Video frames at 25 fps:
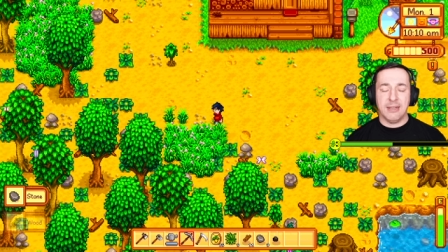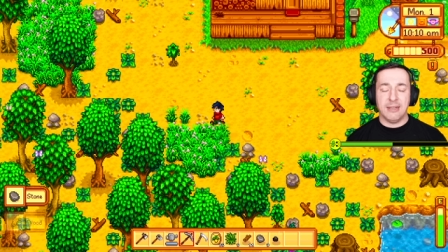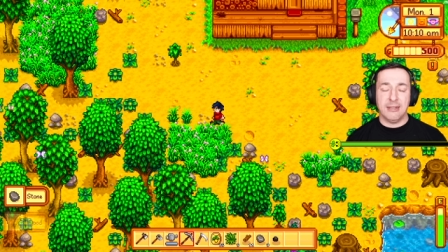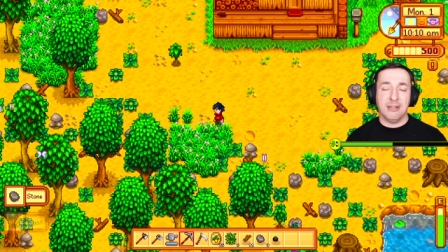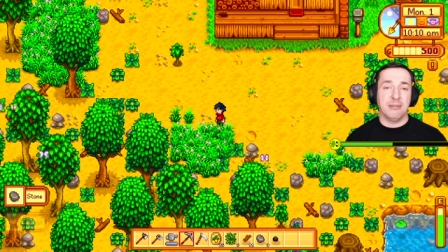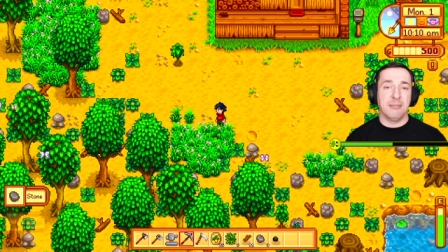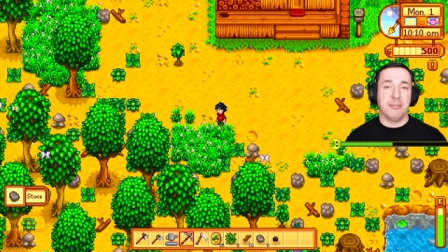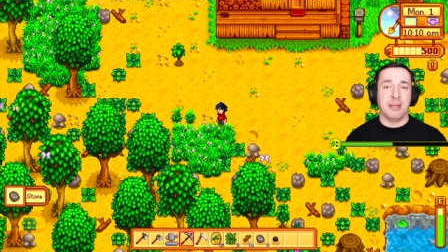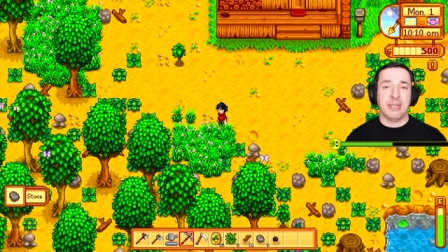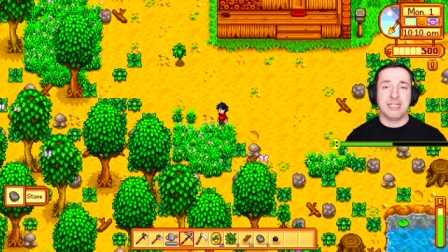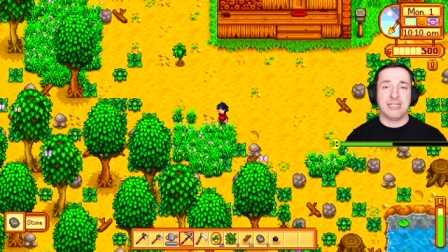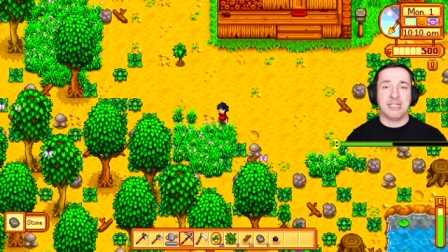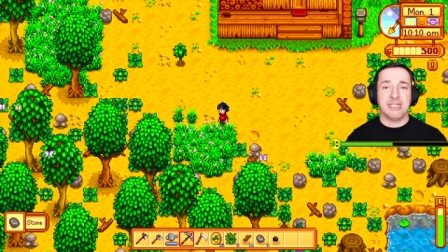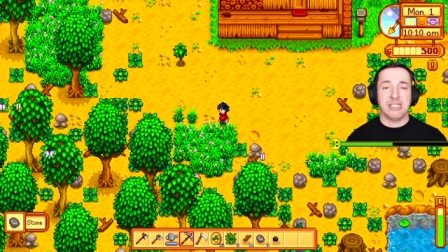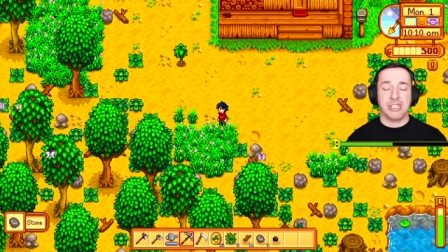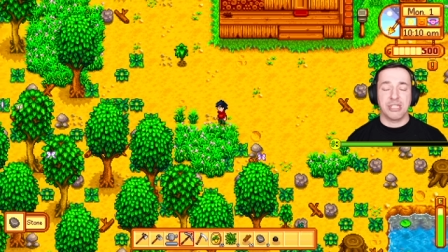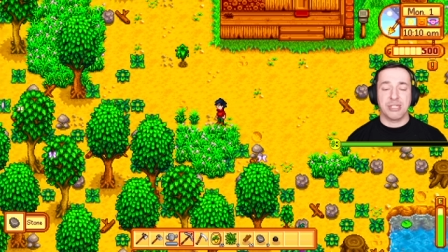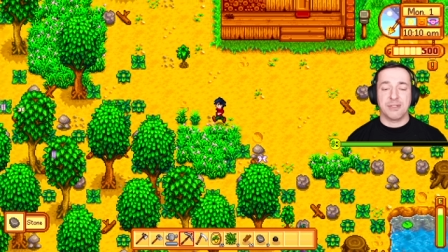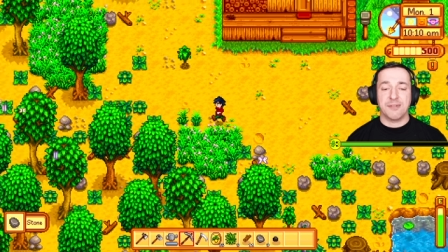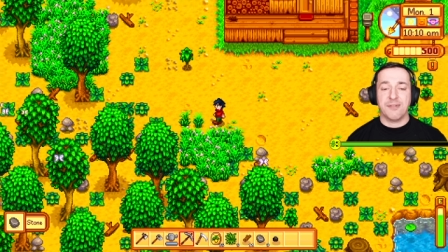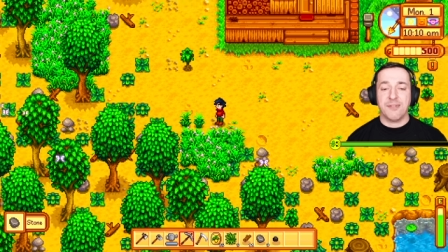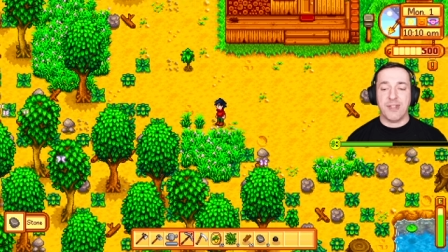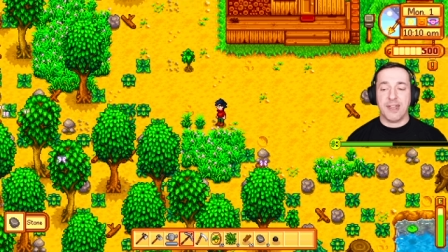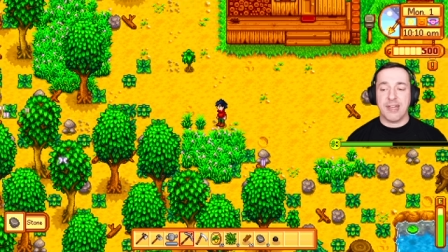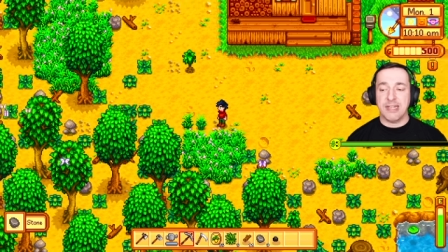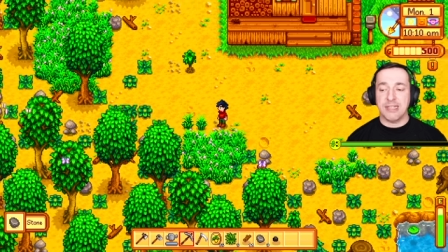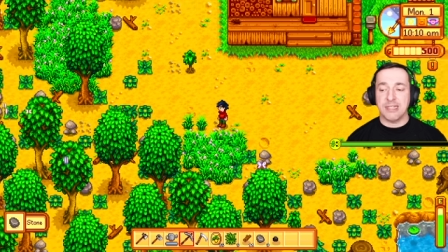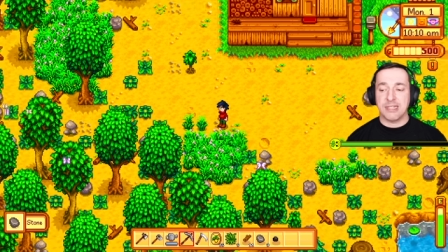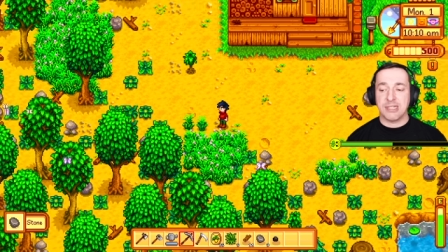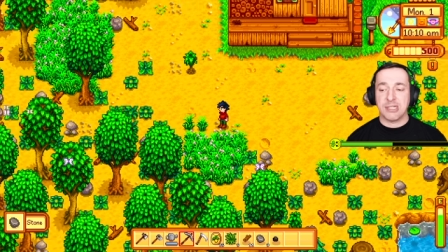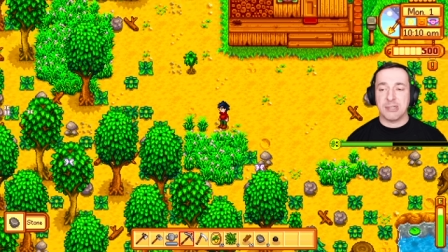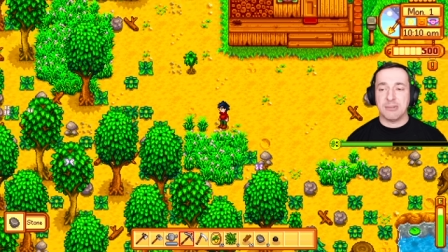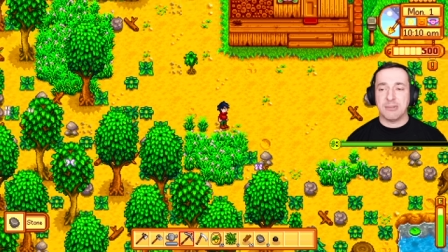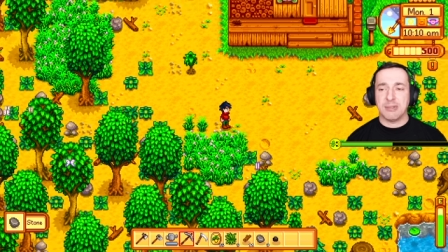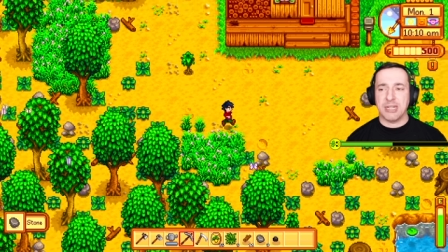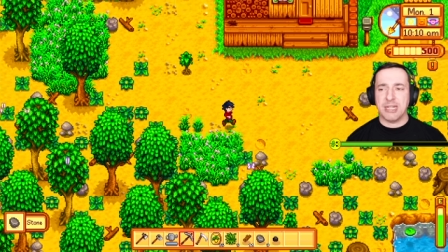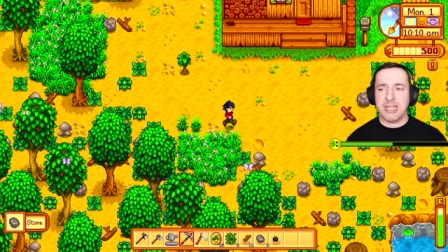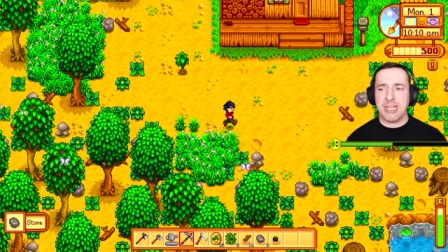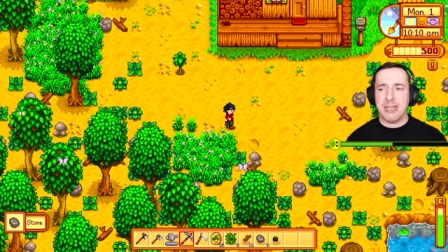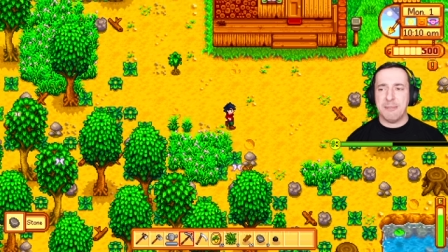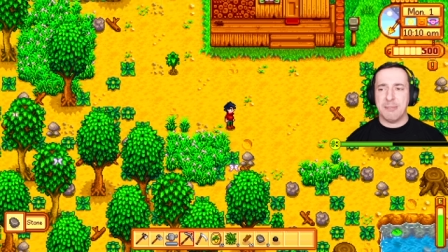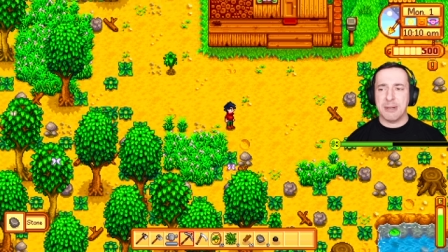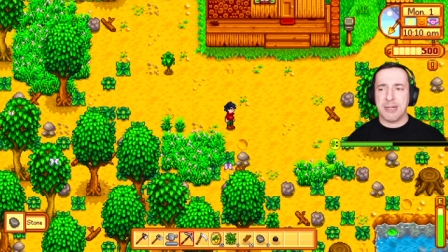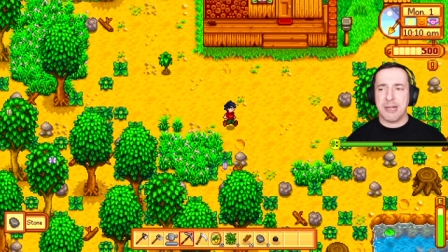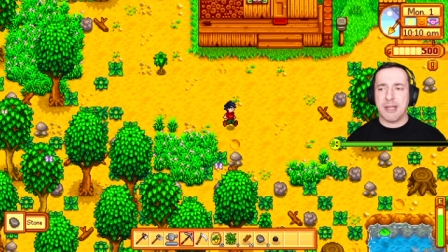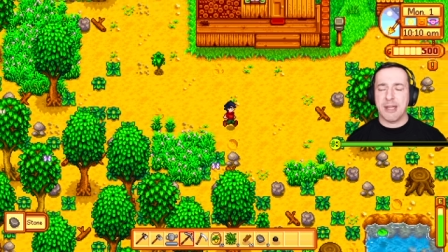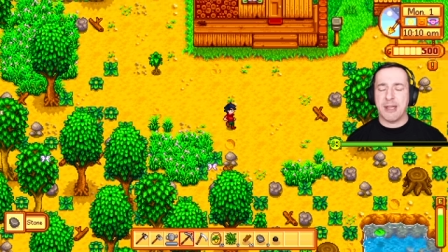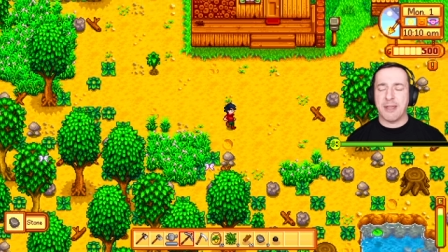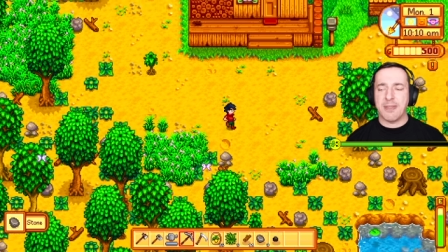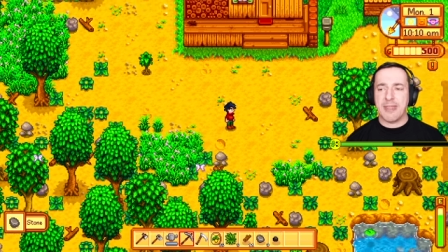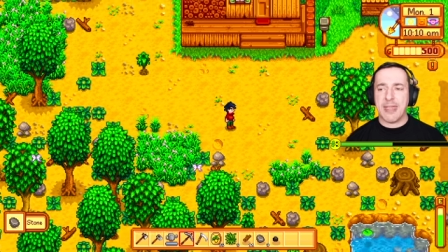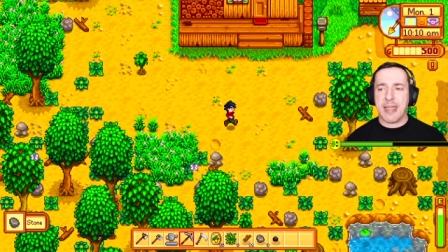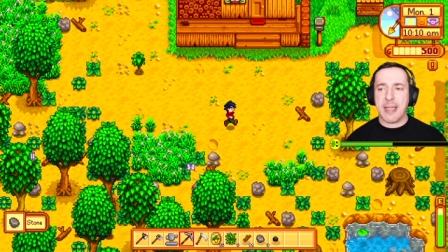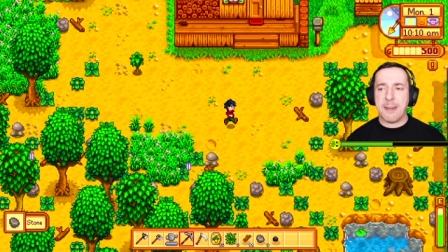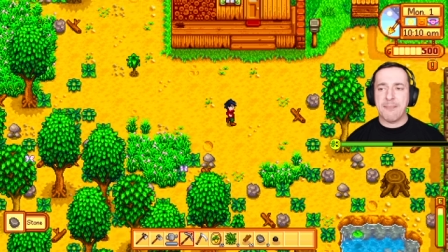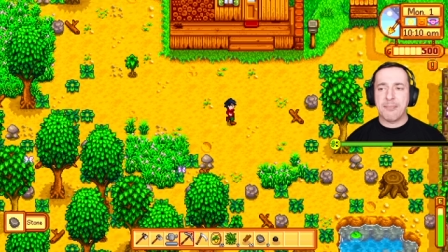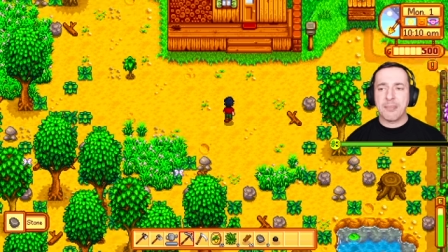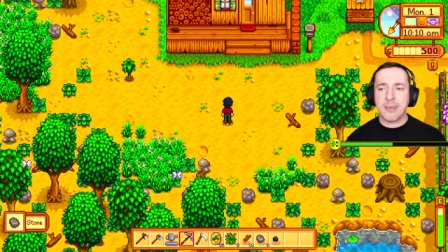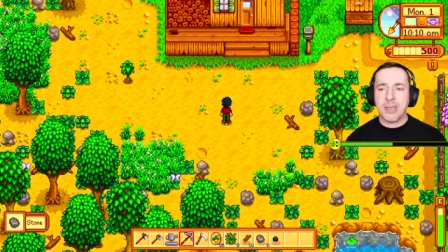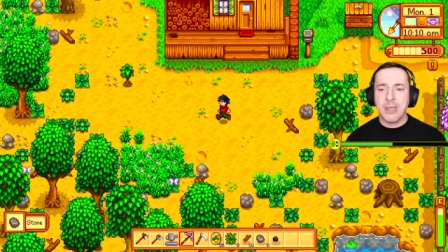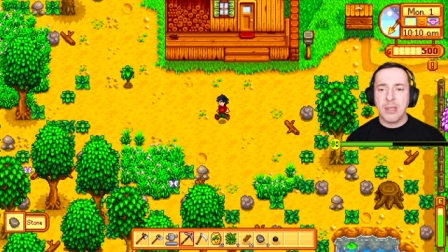you can basically just faint. So you want to keep an eye on that.